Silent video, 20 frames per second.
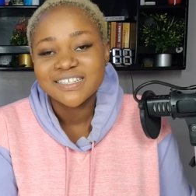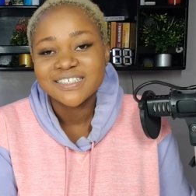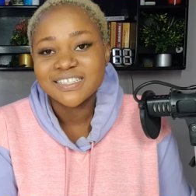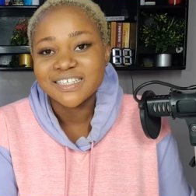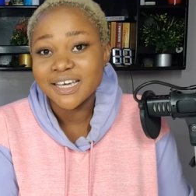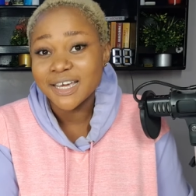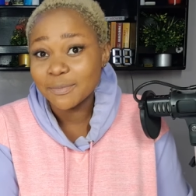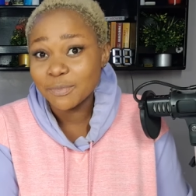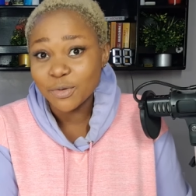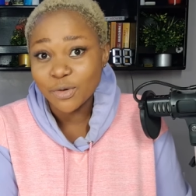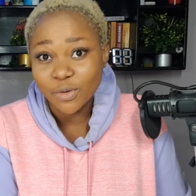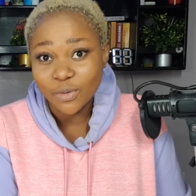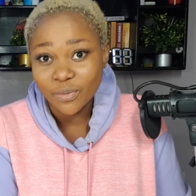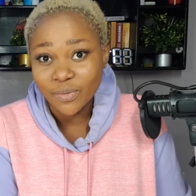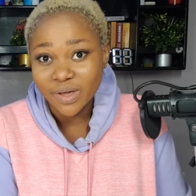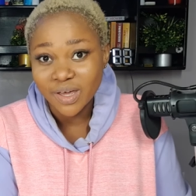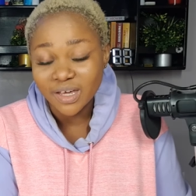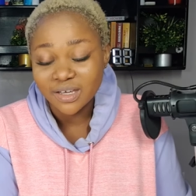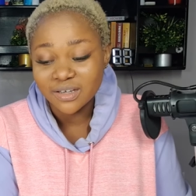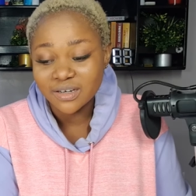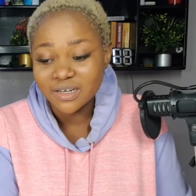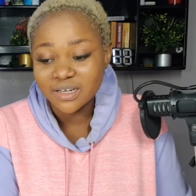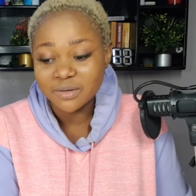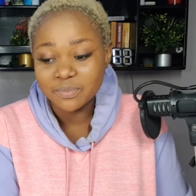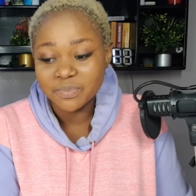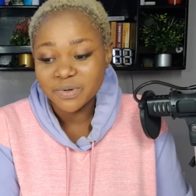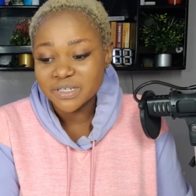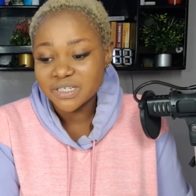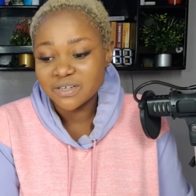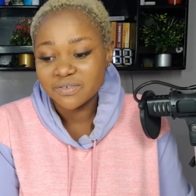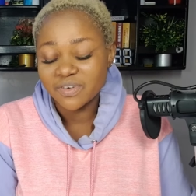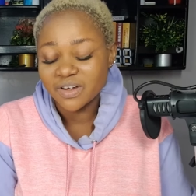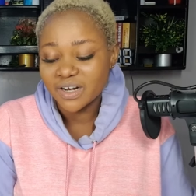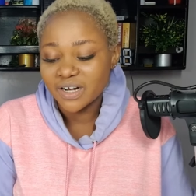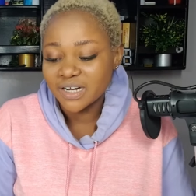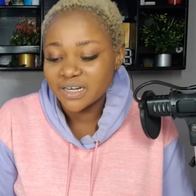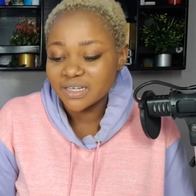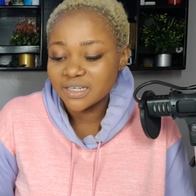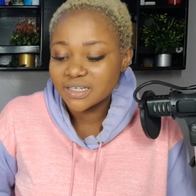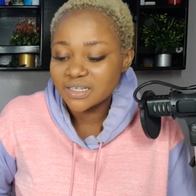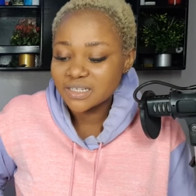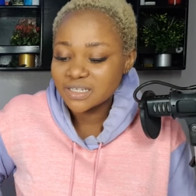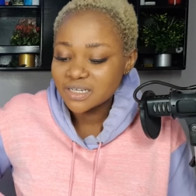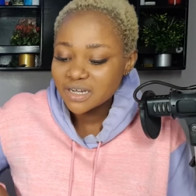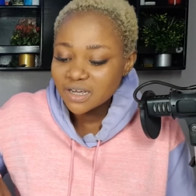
to keep going, you need perseverance.